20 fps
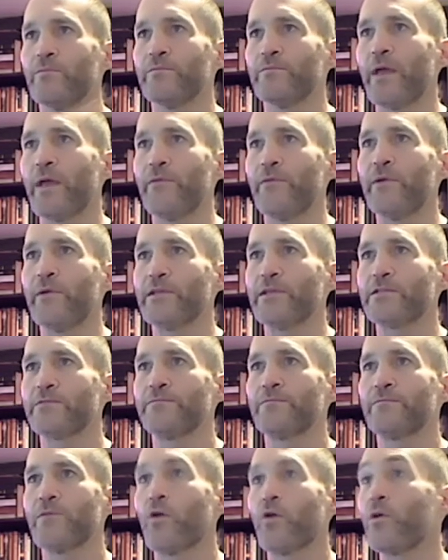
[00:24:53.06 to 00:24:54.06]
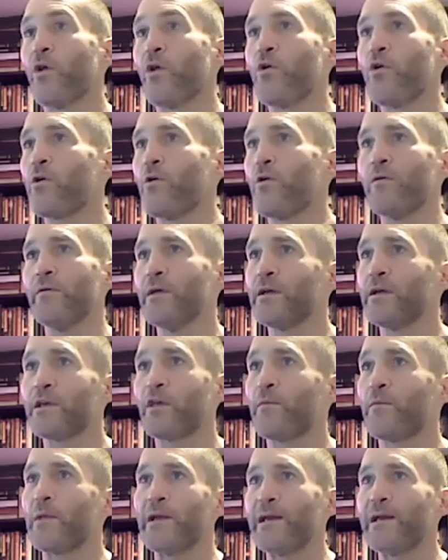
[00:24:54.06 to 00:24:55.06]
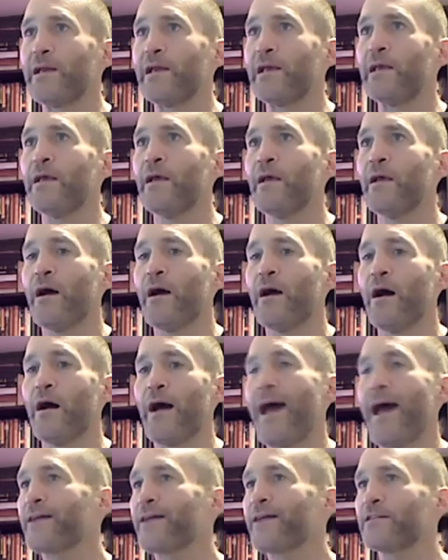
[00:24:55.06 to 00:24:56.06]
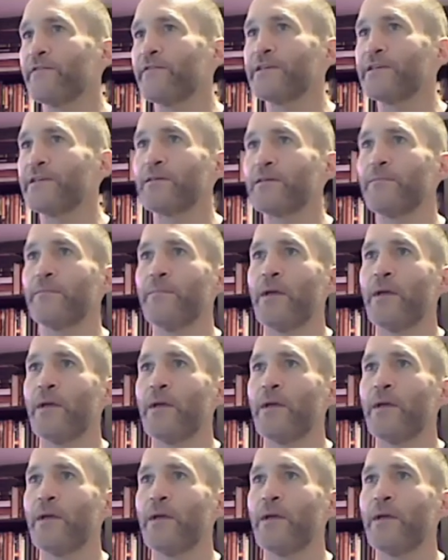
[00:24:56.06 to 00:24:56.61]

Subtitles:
anyways, or local community activism.